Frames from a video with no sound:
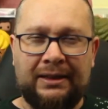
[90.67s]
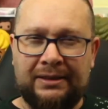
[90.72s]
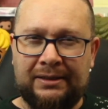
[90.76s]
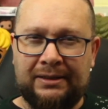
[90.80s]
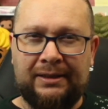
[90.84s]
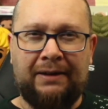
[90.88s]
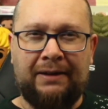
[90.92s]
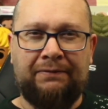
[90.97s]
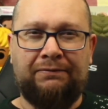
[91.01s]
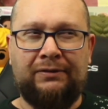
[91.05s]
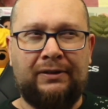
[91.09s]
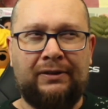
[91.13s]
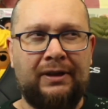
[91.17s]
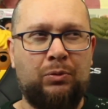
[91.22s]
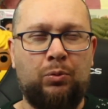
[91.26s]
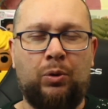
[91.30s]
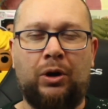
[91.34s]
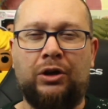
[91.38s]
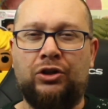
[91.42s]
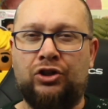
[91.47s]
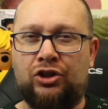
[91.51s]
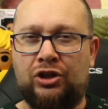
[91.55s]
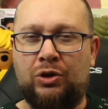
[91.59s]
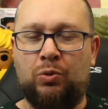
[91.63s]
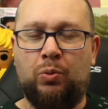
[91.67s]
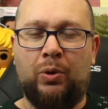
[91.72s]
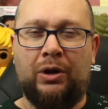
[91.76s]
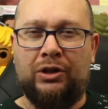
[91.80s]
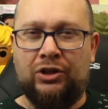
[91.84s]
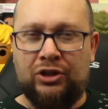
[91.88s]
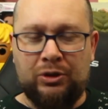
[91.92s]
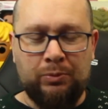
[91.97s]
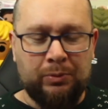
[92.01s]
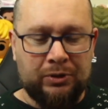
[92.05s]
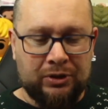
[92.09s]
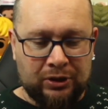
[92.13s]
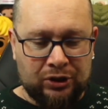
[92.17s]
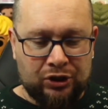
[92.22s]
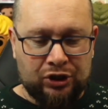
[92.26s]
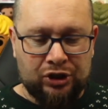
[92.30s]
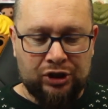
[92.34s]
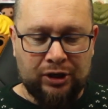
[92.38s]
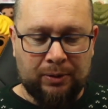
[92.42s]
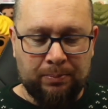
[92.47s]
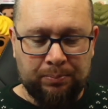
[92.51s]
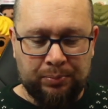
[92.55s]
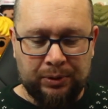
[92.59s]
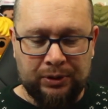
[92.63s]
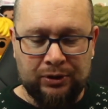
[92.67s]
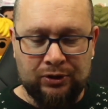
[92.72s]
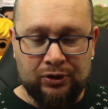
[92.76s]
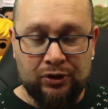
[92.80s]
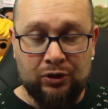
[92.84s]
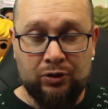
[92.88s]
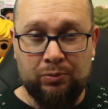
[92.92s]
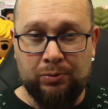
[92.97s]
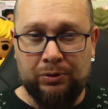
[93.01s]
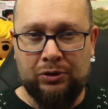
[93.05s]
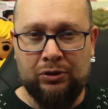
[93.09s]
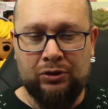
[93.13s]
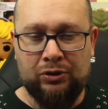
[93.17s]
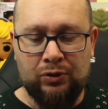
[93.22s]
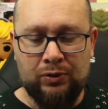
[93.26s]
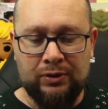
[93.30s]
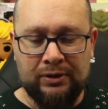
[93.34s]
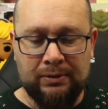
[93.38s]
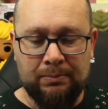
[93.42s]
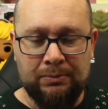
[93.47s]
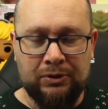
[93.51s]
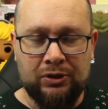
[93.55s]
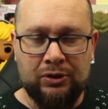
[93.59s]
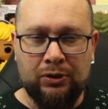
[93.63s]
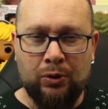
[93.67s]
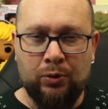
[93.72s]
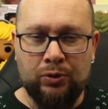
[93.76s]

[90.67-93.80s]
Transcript: definitely what she wants. She wants to jump into, she wants to do some soul